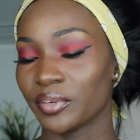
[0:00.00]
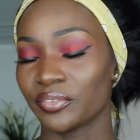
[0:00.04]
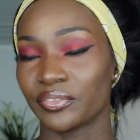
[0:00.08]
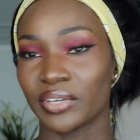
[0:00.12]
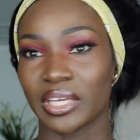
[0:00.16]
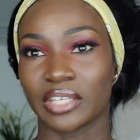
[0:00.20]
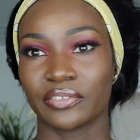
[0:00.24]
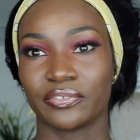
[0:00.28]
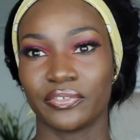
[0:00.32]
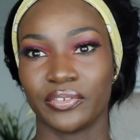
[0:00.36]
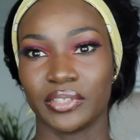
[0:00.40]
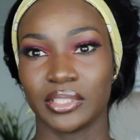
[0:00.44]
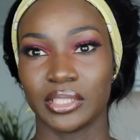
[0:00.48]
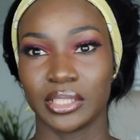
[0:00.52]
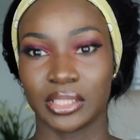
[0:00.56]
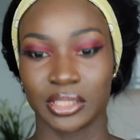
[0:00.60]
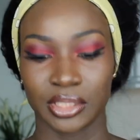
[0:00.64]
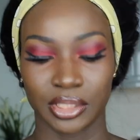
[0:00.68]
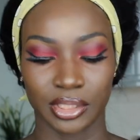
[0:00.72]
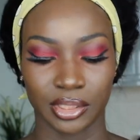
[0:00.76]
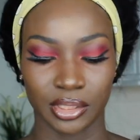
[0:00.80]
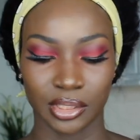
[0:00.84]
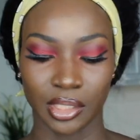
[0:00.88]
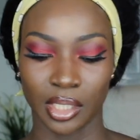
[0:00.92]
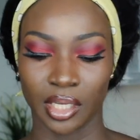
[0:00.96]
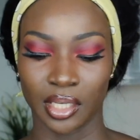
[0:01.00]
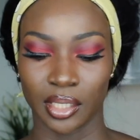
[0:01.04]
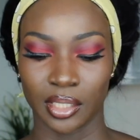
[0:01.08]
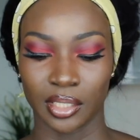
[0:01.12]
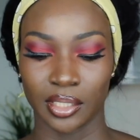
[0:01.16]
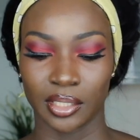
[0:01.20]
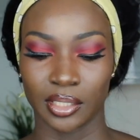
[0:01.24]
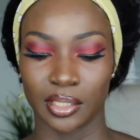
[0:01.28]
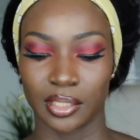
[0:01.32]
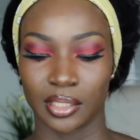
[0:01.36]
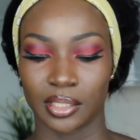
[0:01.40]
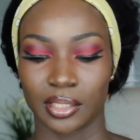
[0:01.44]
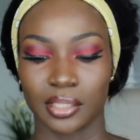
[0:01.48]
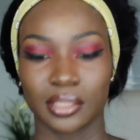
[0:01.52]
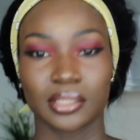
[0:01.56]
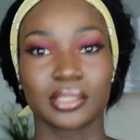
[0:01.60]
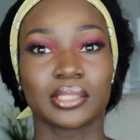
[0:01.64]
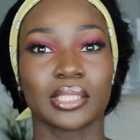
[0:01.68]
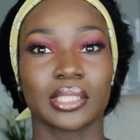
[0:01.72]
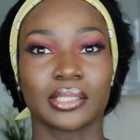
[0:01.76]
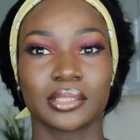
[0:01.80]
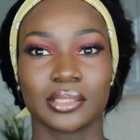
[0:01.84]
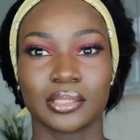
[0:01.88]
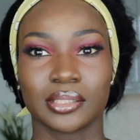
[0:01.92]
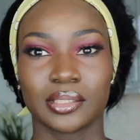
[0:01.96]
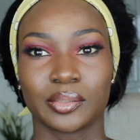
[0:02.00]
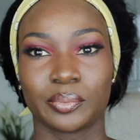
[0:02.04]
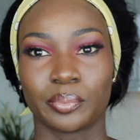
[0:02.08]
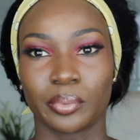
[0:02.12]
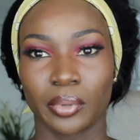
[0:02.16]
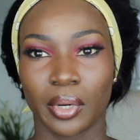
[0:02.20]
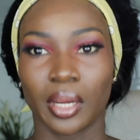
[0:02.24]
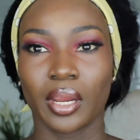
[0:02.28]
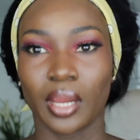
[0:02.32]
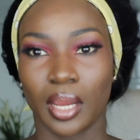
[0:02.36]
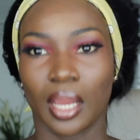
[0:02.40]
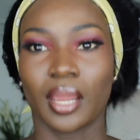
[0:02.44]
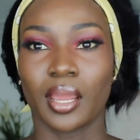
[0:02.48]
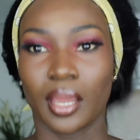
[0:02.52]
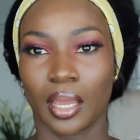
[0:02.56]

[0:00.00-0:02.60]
Perfect Finish setting spray.